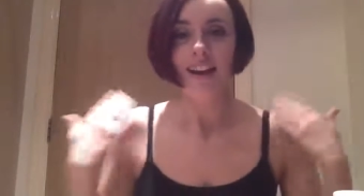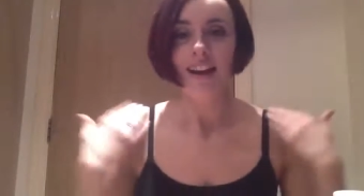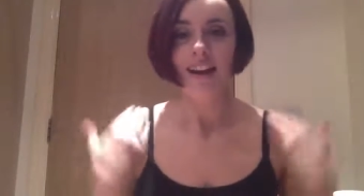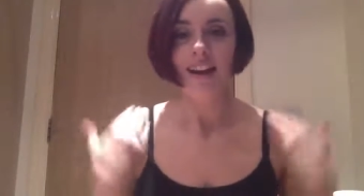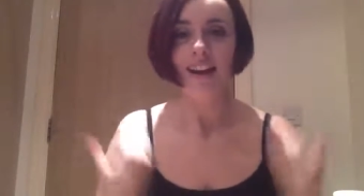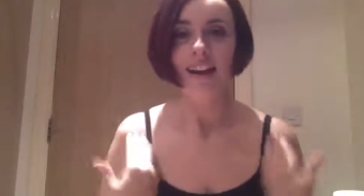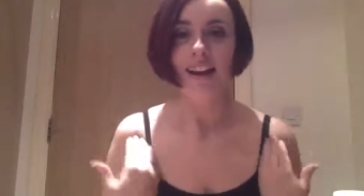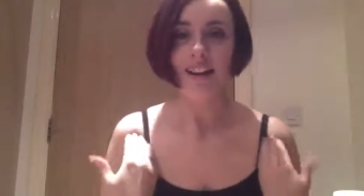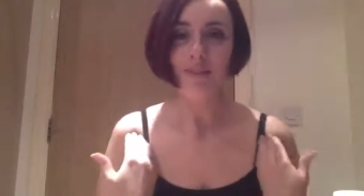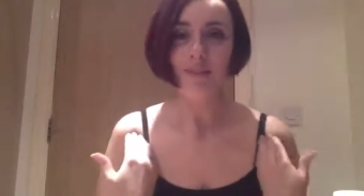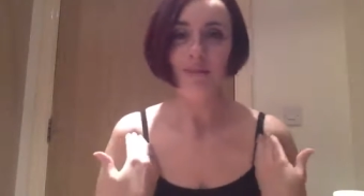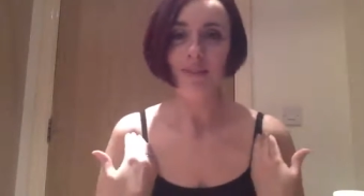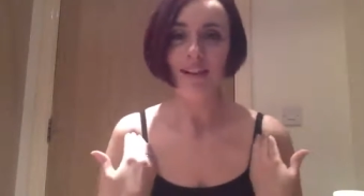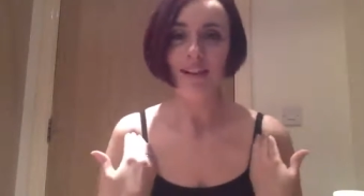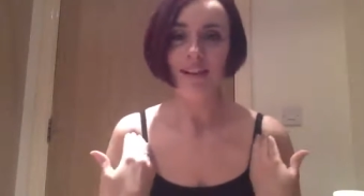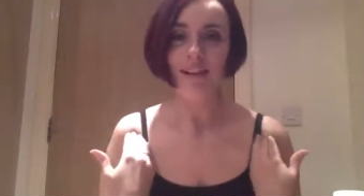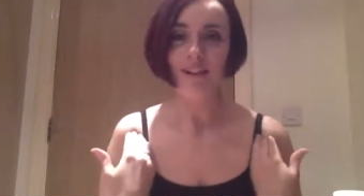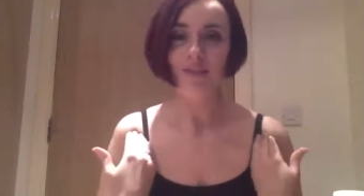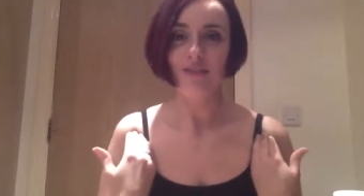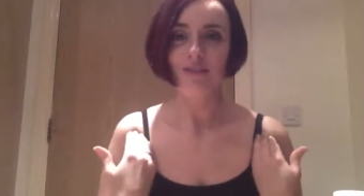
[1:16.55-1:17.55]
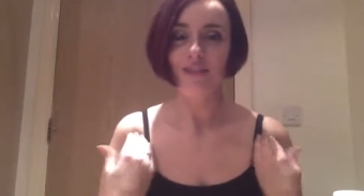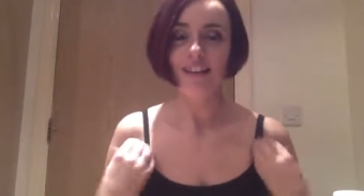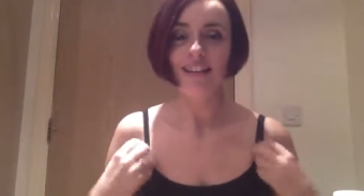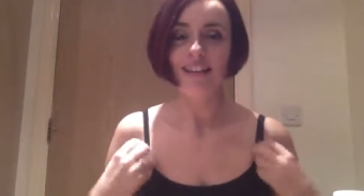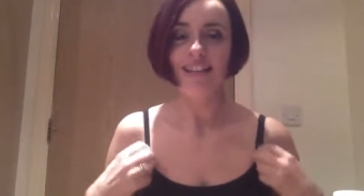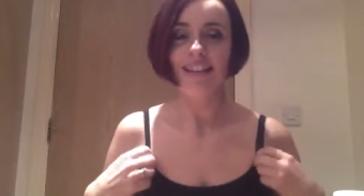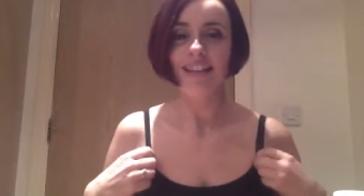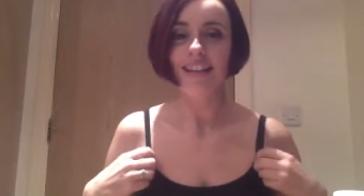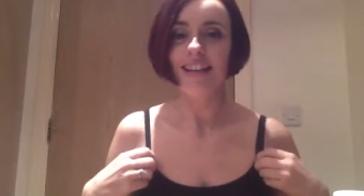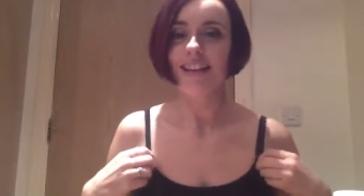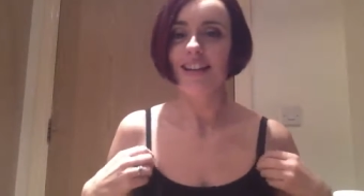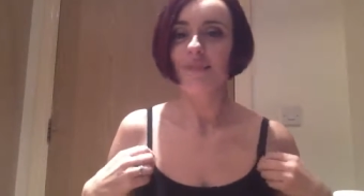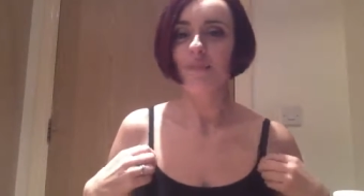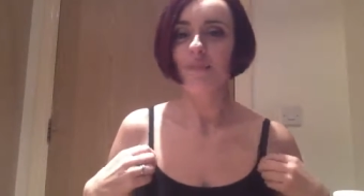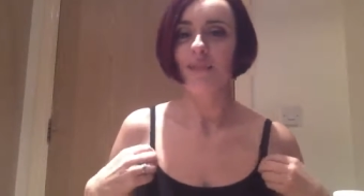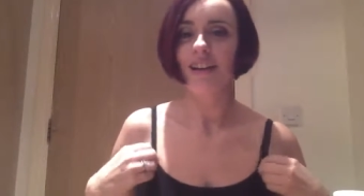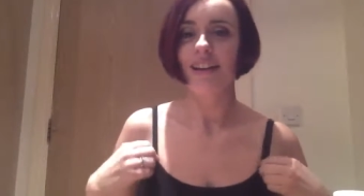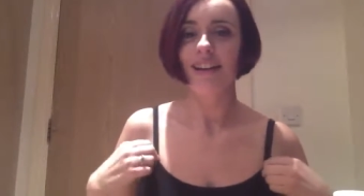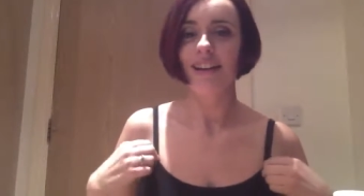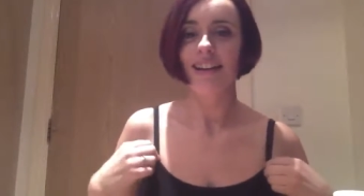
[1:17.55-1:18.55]
I'm ready in
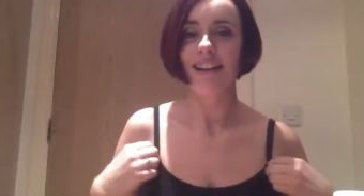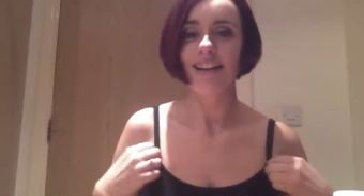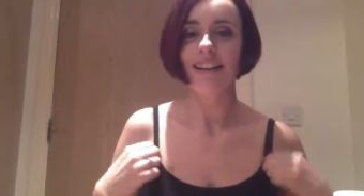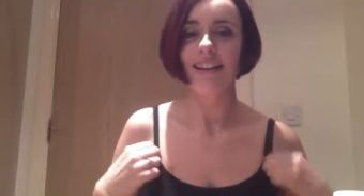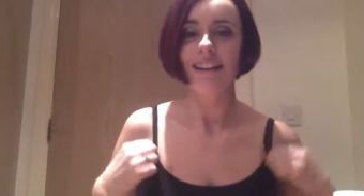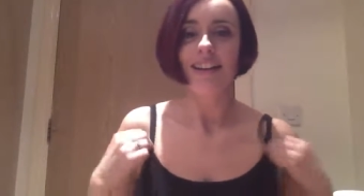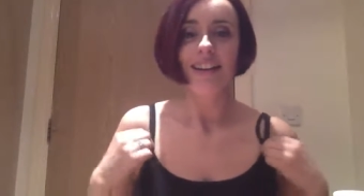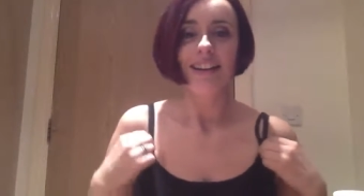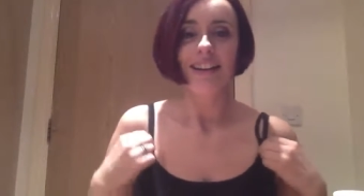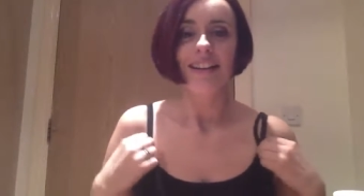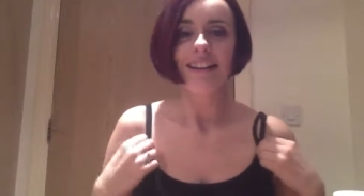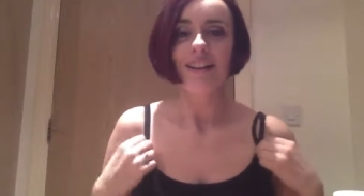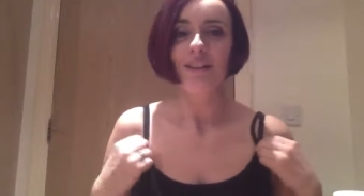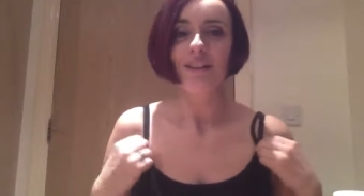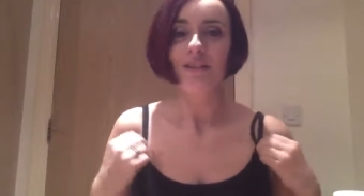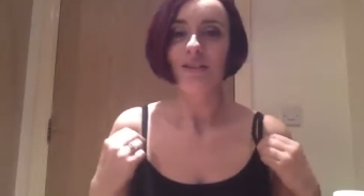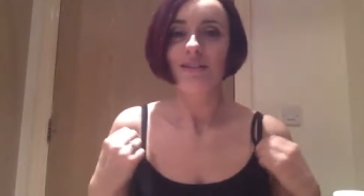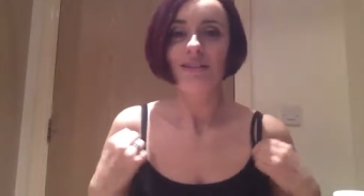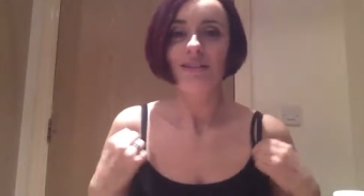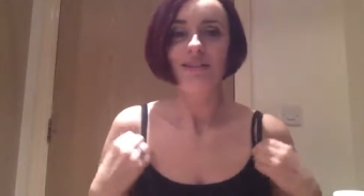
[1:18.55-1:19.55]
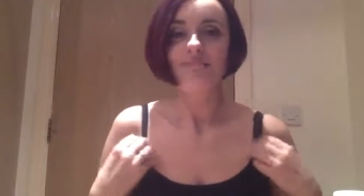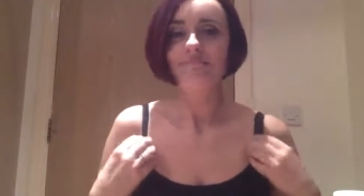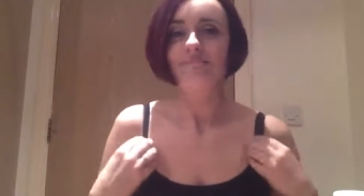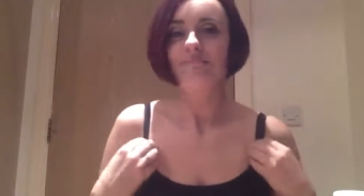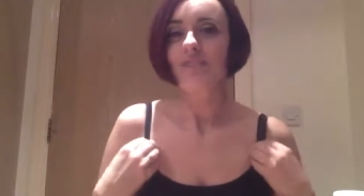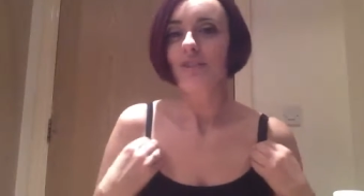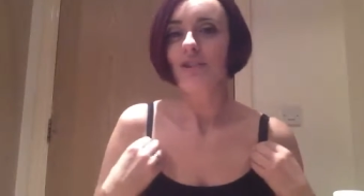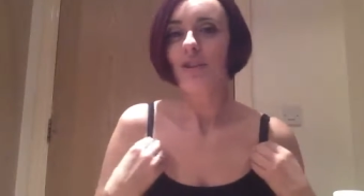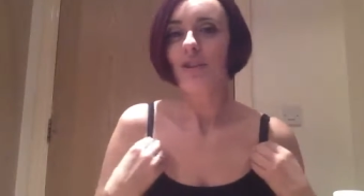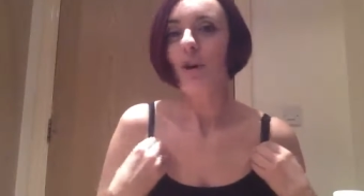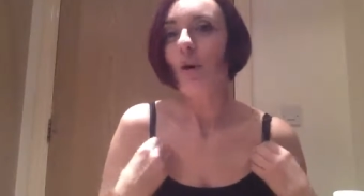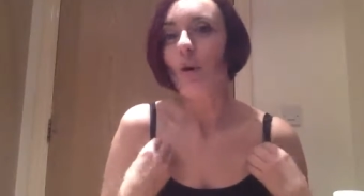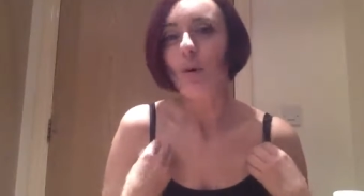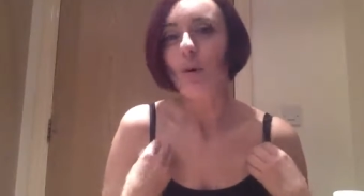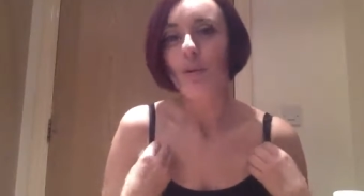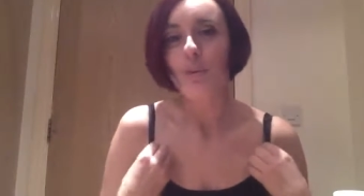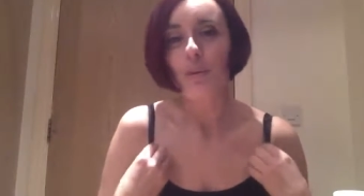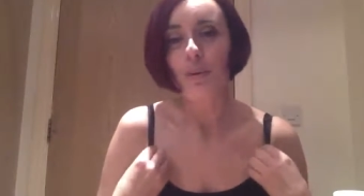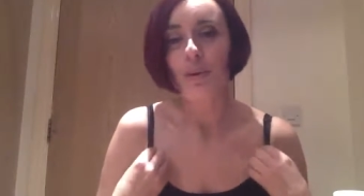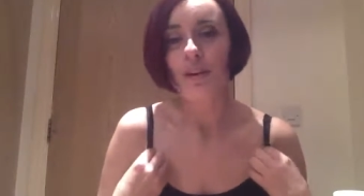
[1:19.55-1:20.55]
my little
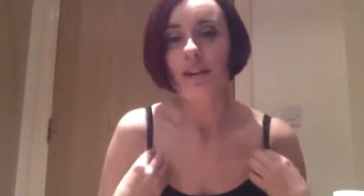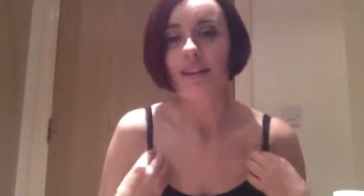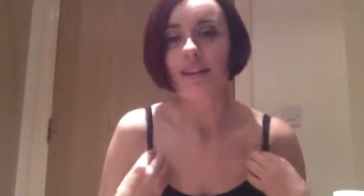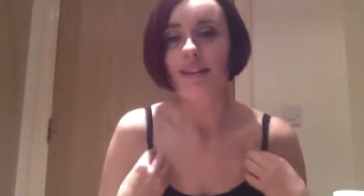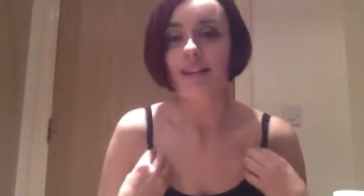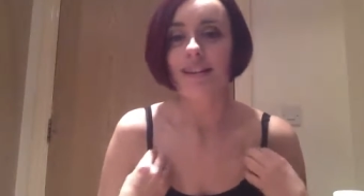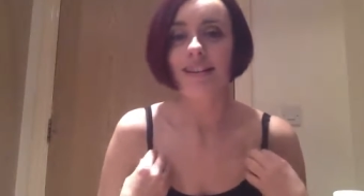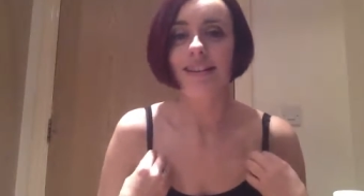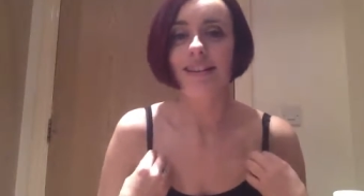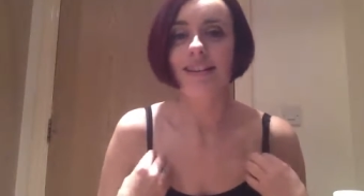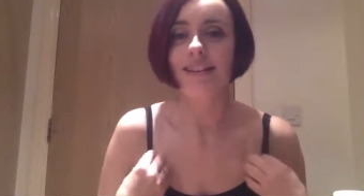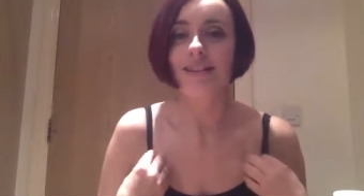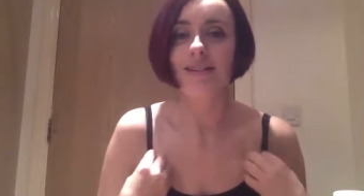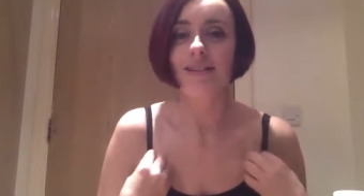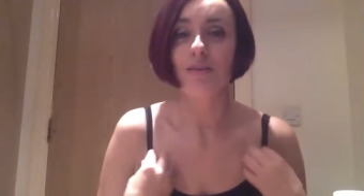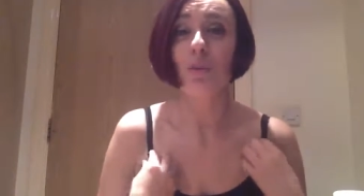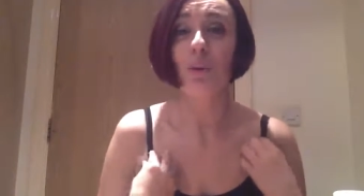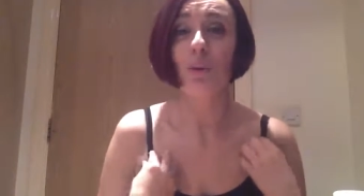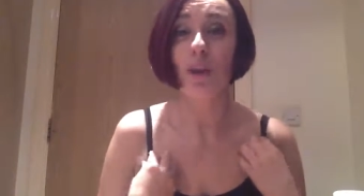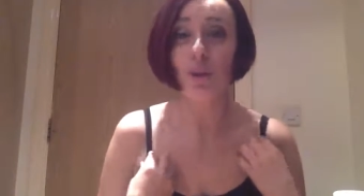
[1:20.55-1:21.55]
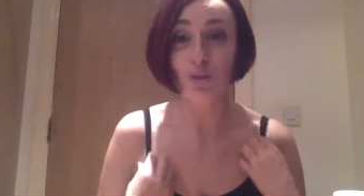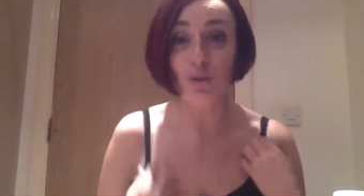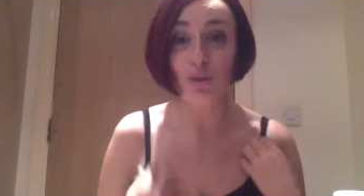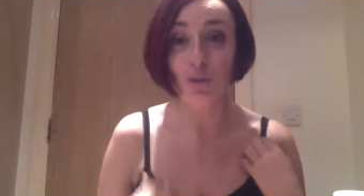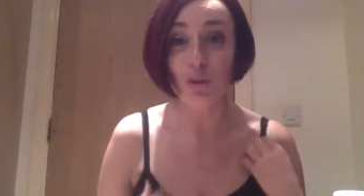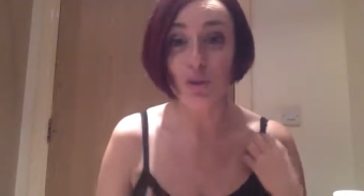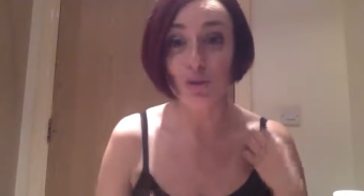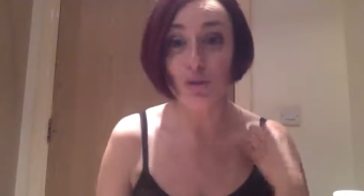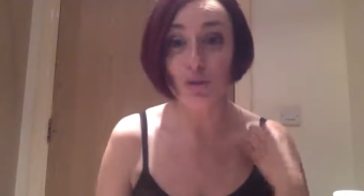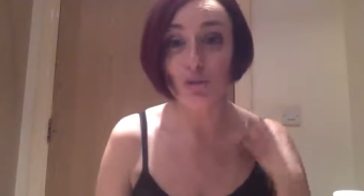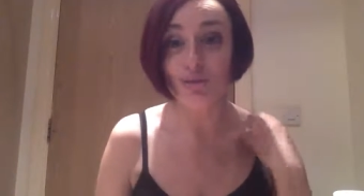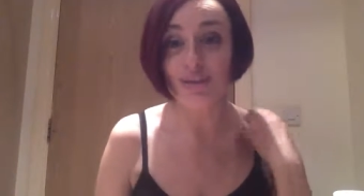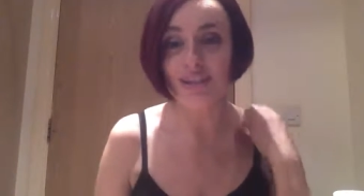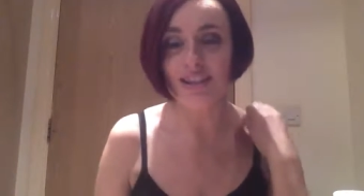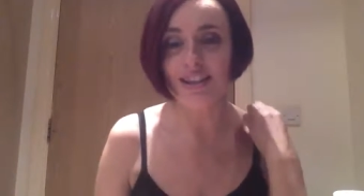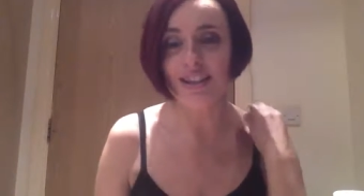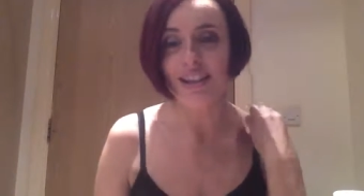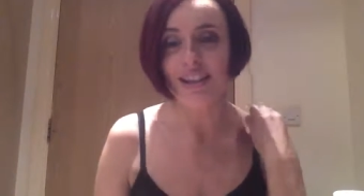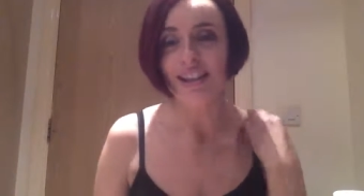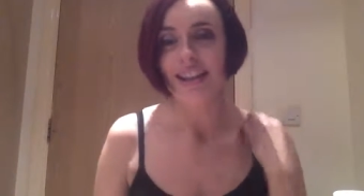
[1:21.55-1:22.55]
top that is well
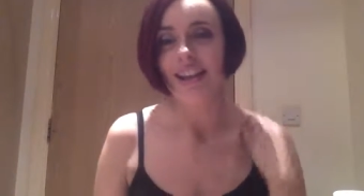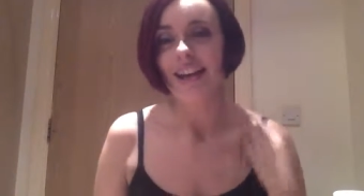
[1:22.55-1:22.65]
used.